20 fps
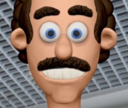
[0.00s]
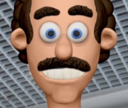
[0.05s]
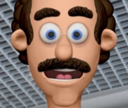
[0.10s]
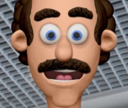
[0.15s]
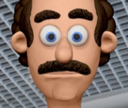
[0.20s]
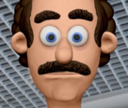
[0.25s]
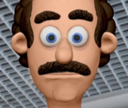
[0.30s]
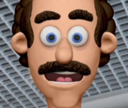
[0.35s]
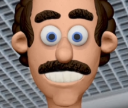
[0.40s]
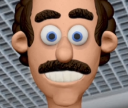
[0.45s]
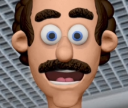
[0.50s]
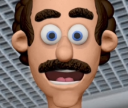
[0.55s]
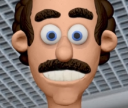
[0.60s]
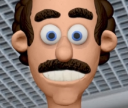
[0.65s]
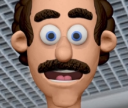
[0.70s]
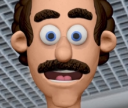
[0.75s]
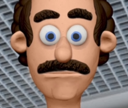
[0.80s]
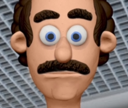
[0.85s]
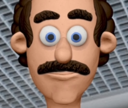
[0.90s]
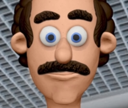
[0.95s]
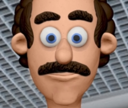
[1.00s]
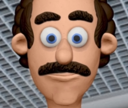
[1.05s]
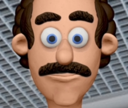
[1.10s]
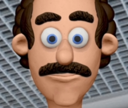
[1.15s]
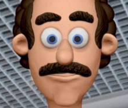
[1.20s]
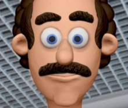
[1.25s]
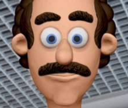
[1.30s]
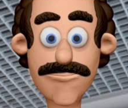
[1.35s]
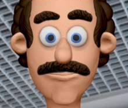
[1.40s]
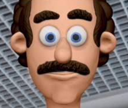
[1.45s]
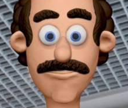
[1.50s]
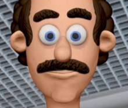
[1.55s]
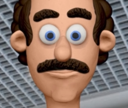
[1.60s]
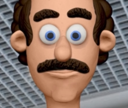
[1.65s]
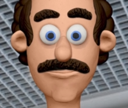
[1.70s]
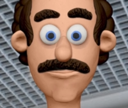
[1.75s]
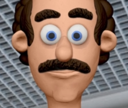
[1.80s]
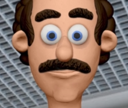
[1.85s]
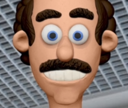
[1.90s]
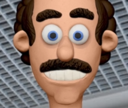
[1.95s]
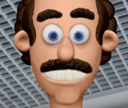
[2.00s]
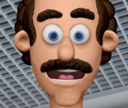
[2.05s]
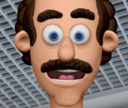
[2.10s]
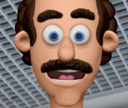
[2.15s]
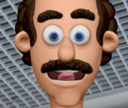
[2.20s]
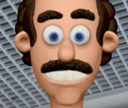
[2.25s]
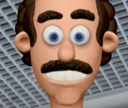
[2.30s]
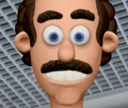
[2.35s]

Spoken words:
Applications. False